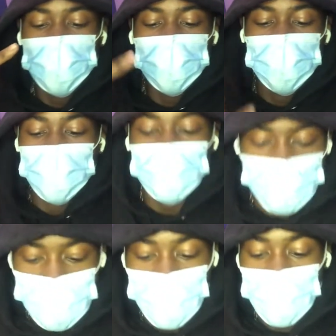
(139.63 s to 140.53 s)
new
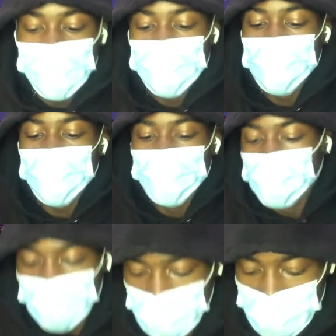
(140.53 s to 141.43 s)
food,
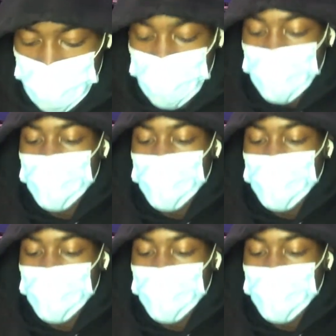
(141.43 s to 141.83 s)
new scenery.